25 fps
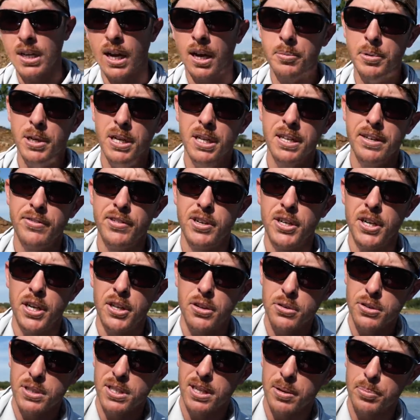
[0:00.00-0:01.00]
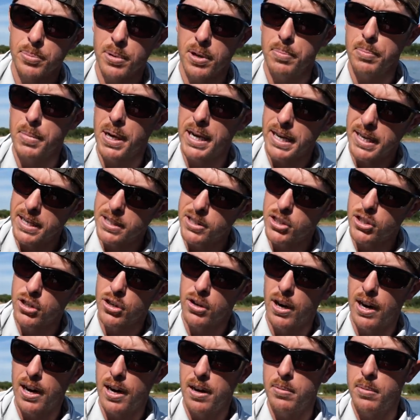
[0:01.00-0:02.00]
I'm gonna leave another tip on my
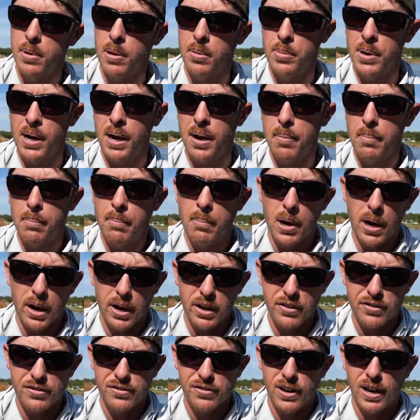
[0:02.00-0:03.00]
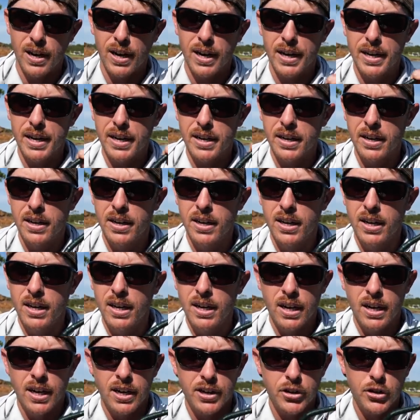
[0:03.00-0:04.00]
Instagram about modifying
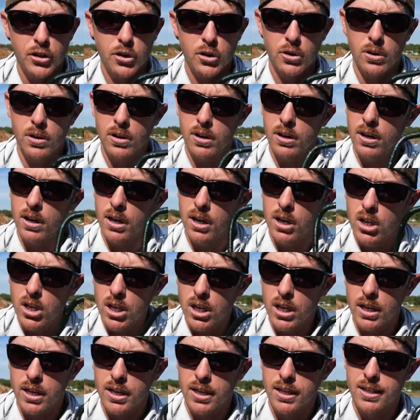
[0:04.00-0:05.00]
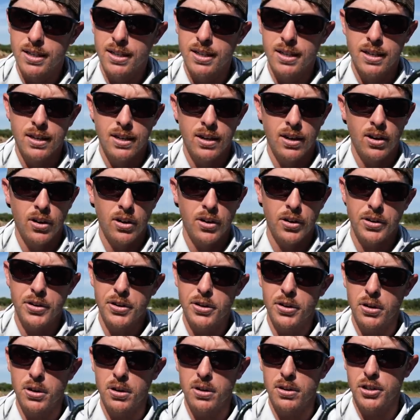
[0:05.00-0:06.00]
your hook on
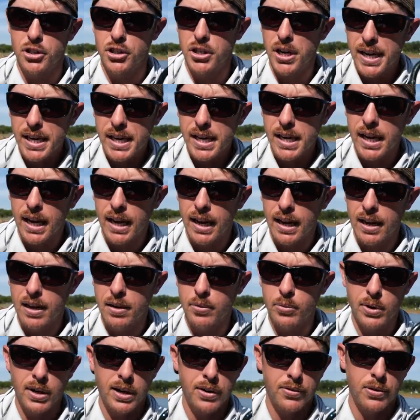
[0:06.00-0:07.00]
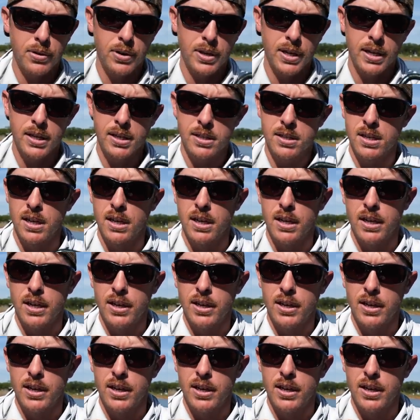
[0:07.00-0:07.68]
your shaky head, whatever it is,